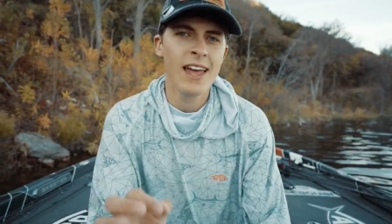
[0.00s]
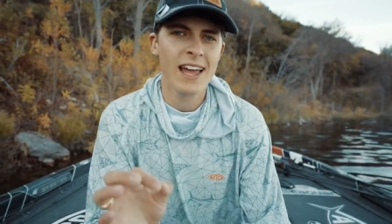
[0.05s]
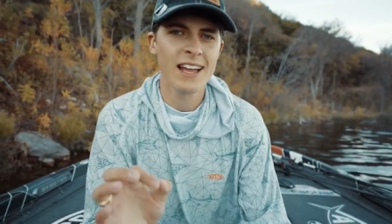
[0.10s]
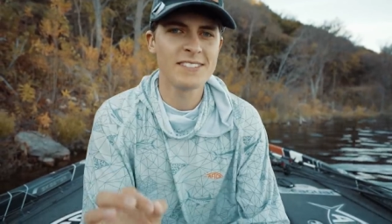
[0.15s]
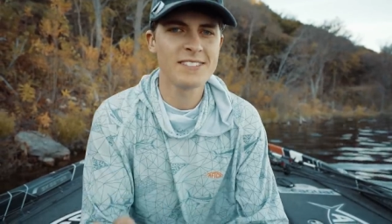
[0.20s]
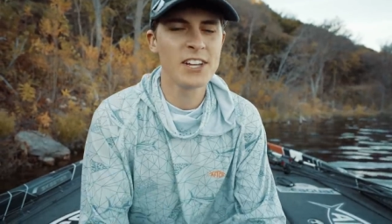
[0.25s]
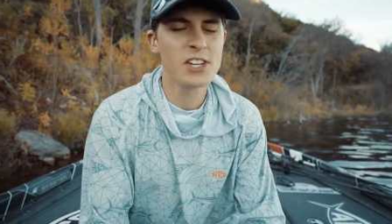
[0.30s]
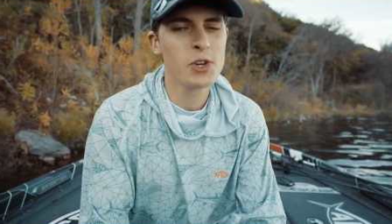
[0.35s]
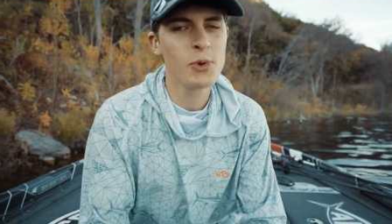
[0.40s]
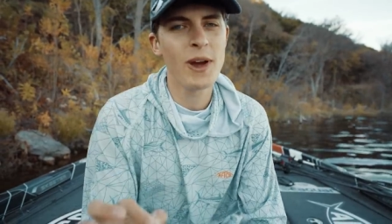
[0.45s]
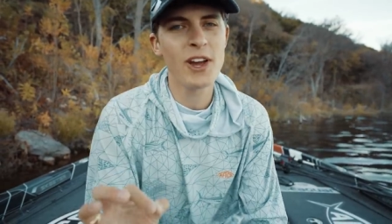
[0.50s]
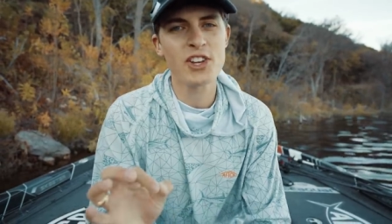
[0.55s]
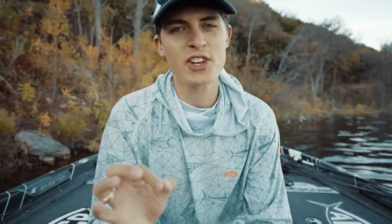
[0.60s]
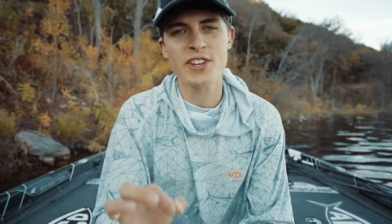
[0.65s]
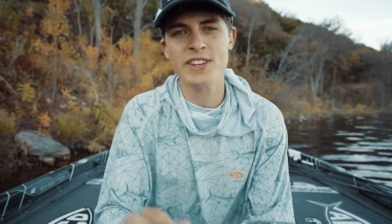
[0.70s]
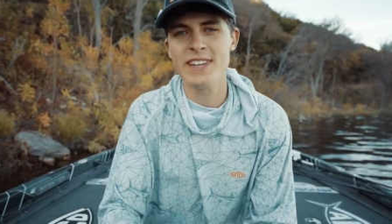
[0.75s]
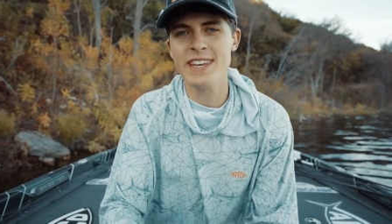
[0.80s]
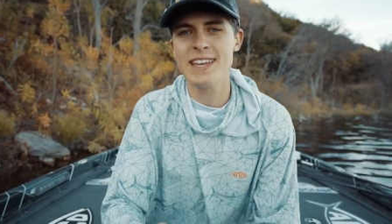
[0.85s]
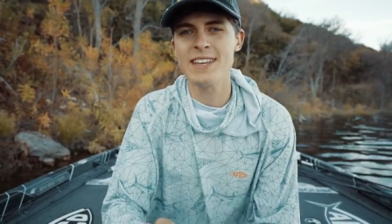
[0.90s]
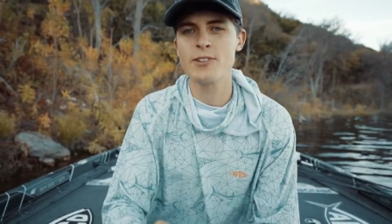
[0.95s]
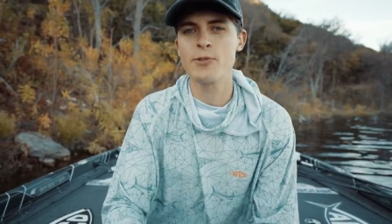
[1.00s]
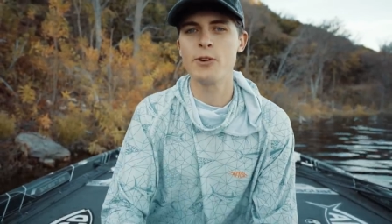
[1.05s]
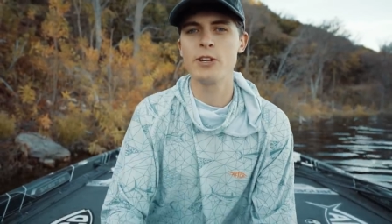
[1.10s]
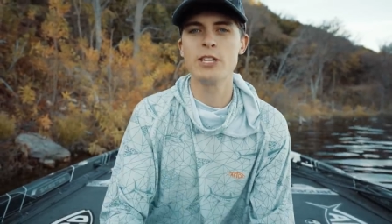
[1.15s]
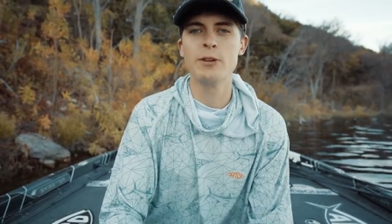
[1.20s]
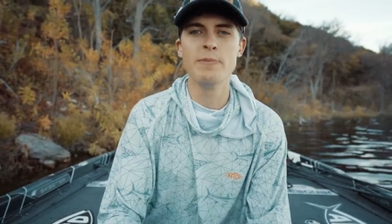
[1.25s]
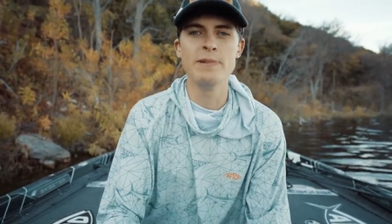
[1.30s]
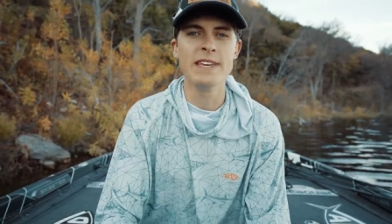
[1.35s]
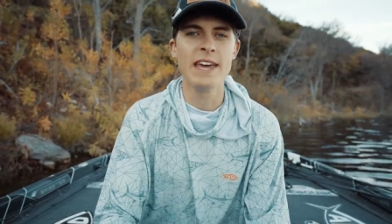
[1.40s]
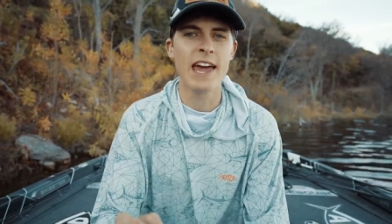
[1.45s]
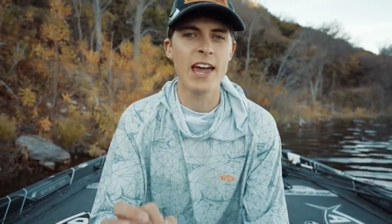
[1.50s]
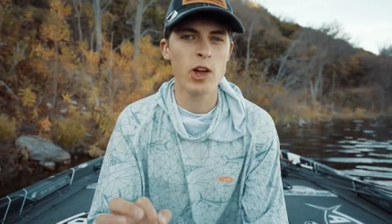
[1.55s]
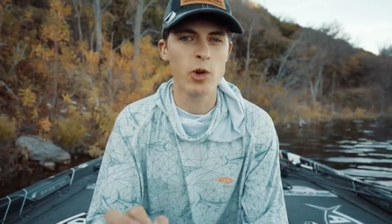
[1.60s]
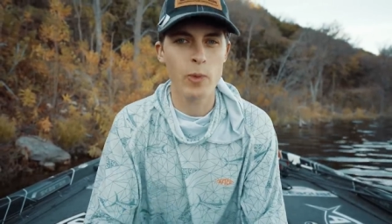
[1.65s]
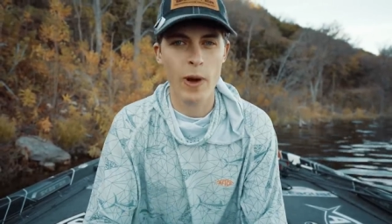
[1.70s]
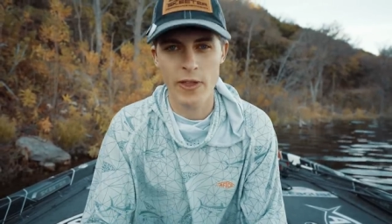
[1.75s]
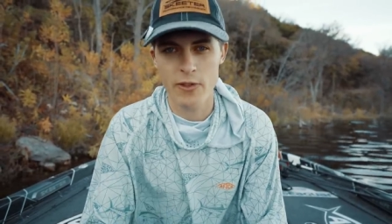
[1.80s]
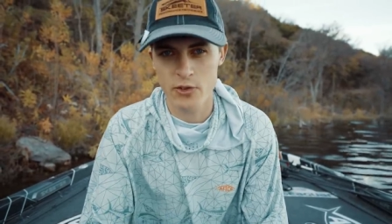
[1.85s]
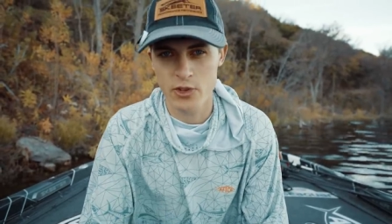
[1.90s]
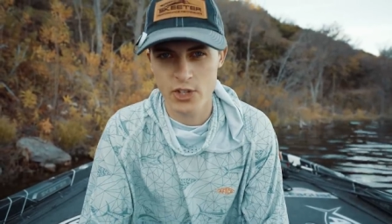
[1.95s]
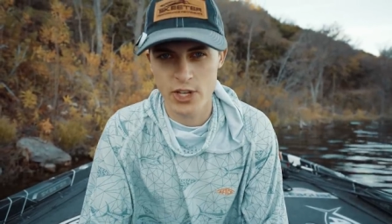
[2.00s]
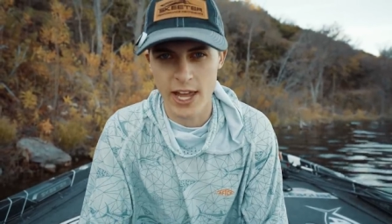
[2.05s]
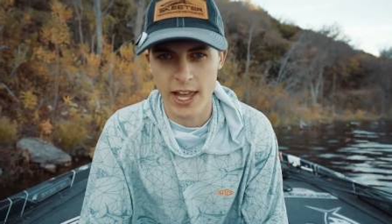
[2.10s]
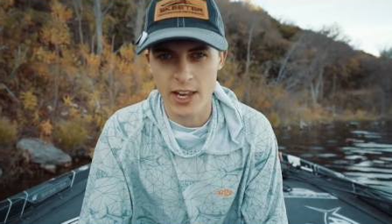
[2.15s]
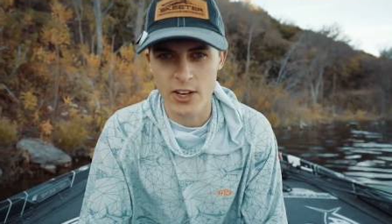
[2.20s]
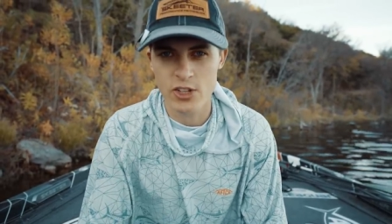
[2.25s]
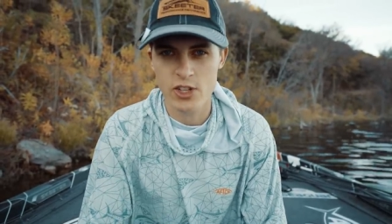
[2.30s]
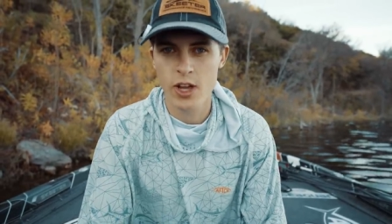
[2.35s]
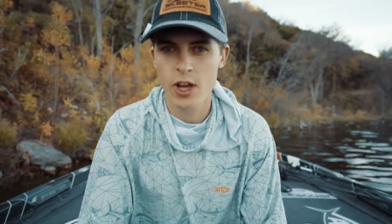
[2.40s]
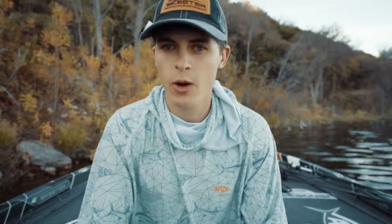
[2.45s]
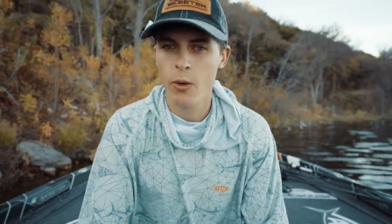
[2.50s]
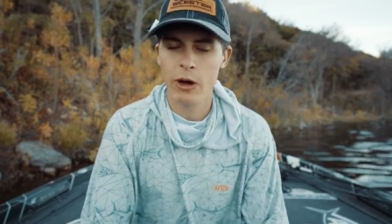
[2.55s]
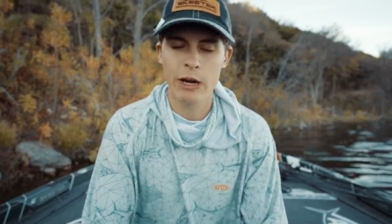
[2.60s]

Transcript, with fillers: And situation D is going to be a weather change.